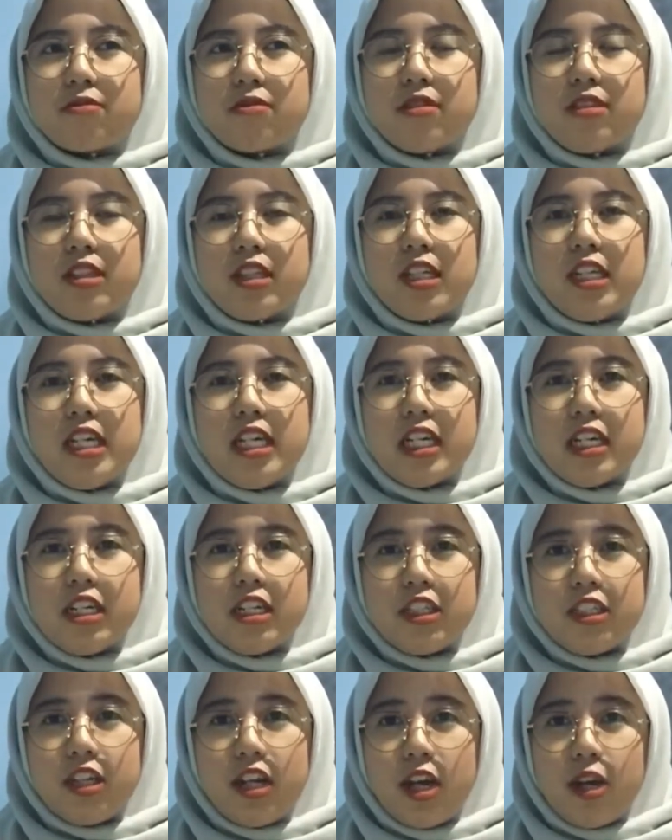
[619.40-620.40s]

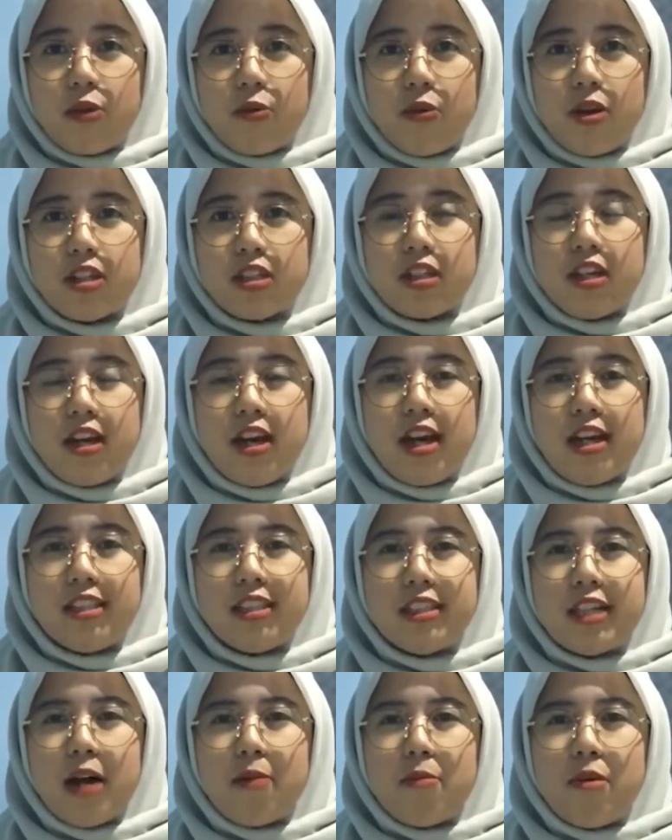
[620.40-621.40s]
English language, and
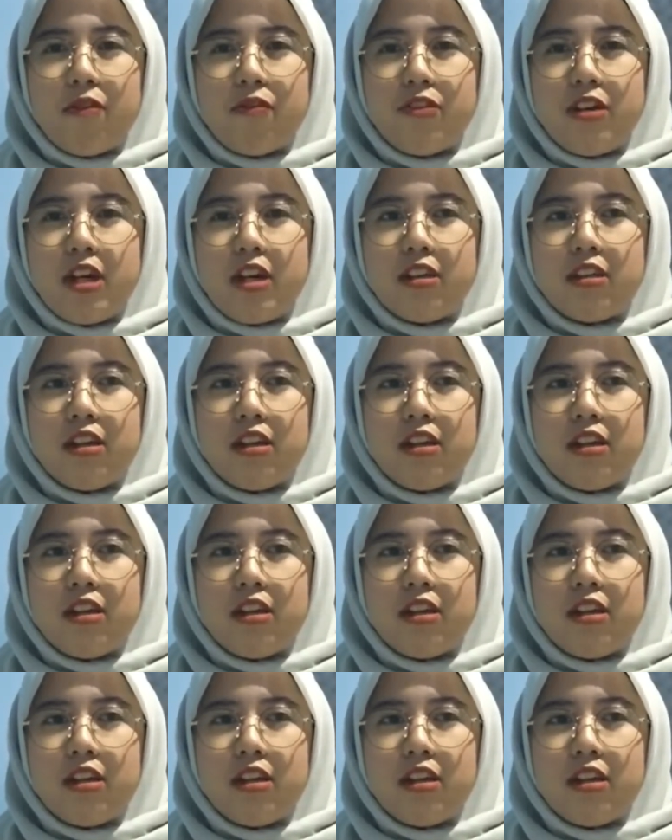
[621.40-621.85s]
some of them